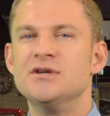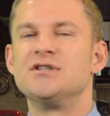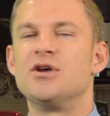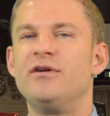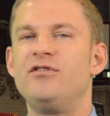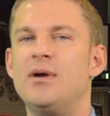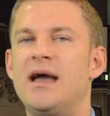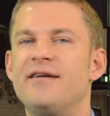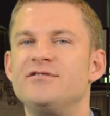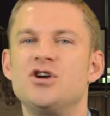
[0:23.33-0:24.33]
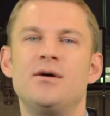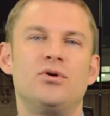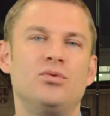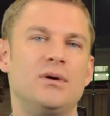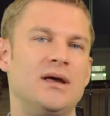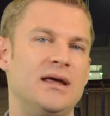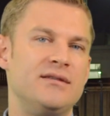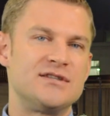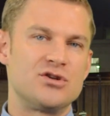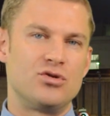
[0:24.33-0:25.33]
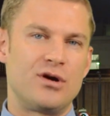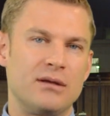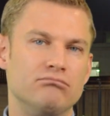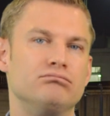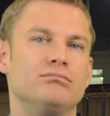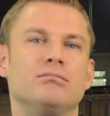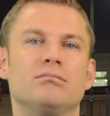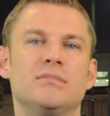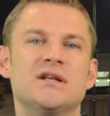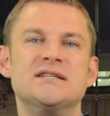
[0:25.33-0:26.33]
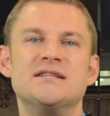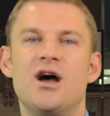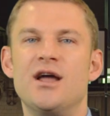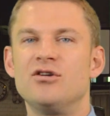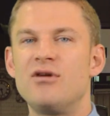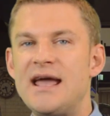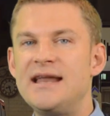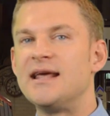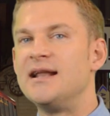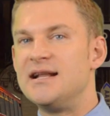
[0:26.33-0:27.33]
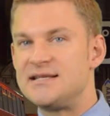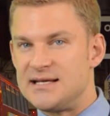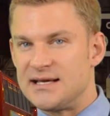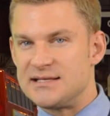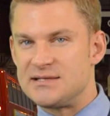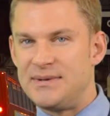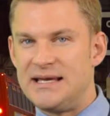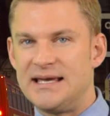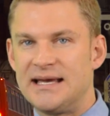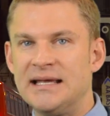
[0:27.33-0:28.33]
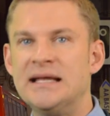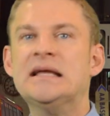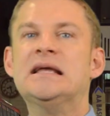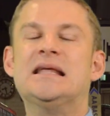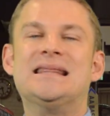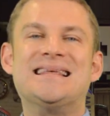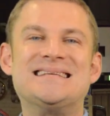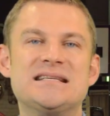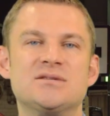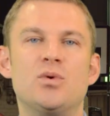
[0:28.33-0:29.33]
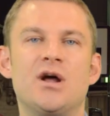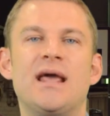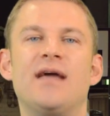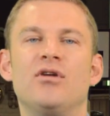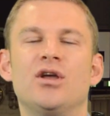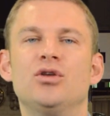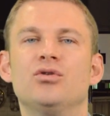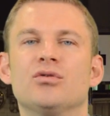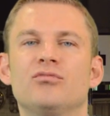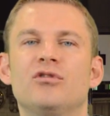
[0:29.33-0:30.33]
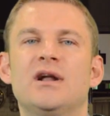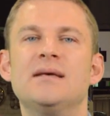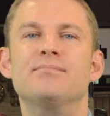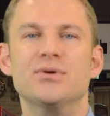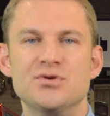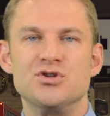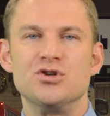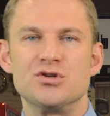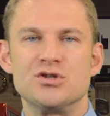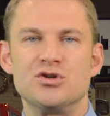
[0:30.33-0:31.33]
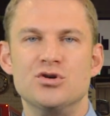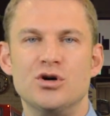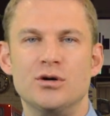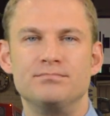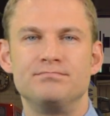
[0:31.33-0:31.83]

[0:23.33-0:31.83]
So if you have trouble with scoring the desired grade in listening and speaking, this is one area you can really boost your score.